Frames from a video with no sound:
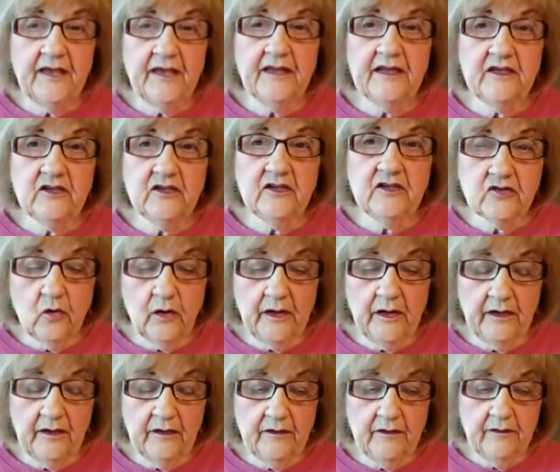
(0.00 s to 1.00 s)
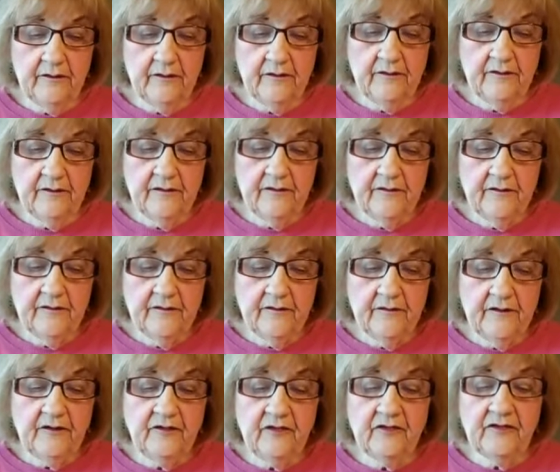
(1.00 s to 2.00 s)
and in joy.
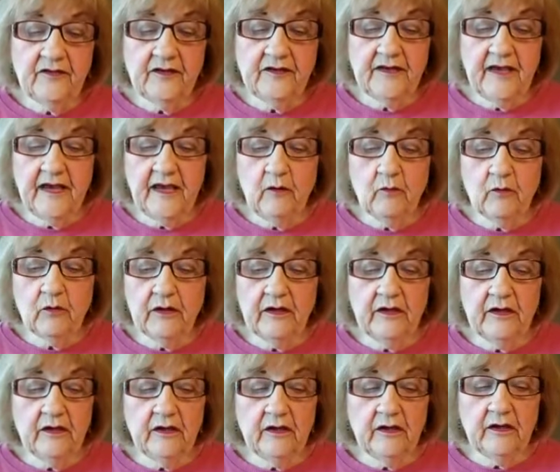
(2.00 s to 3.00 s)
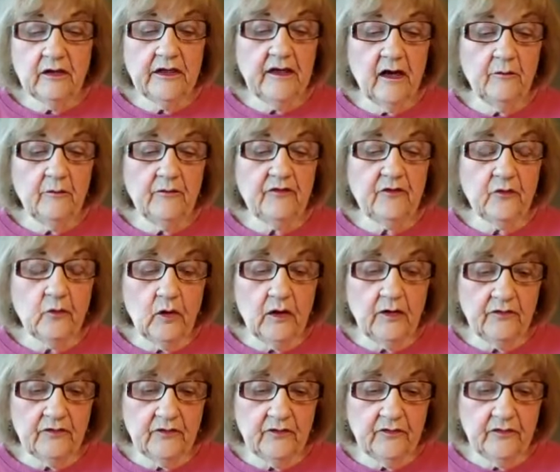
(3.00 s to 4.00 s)
This is the day where healing comes
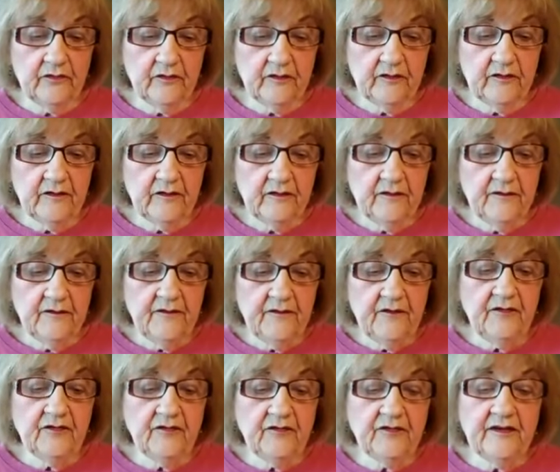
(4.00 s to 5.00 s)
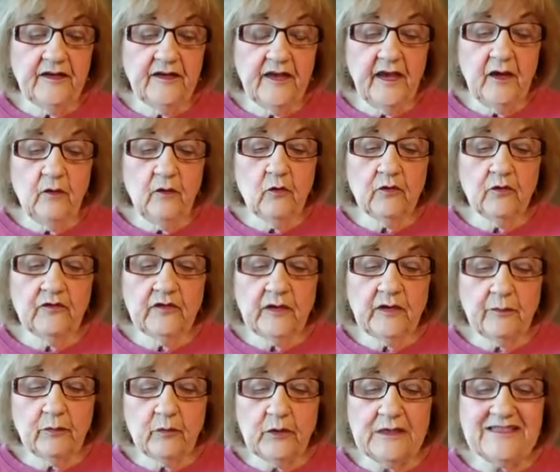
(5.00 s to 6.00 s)
to us. This is the day where
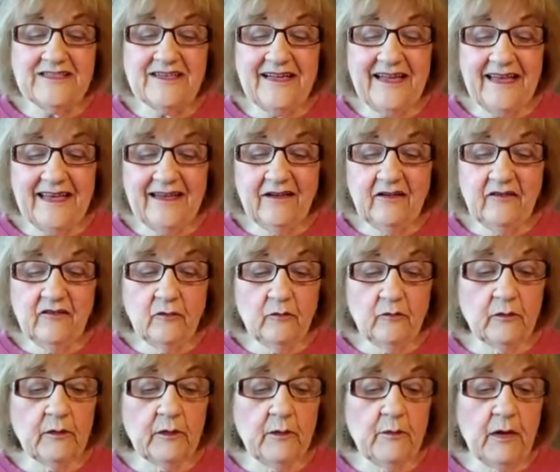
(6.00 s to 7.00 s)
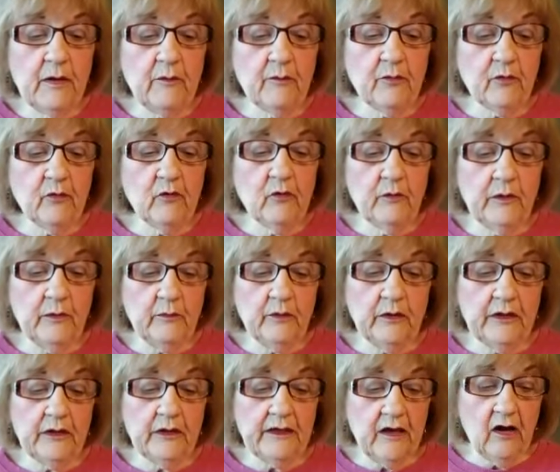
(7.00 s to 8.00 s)
separation ends and we remember who
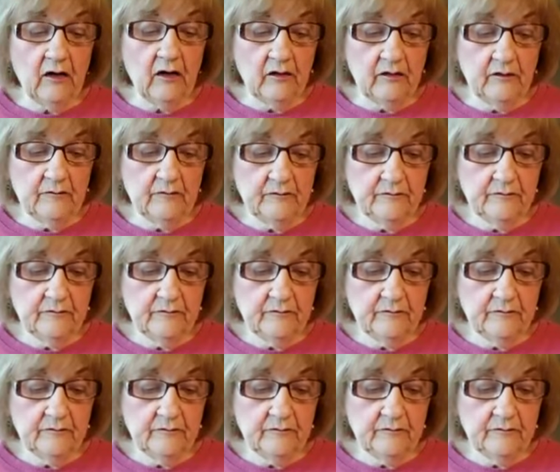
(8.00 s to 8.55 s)
we really are.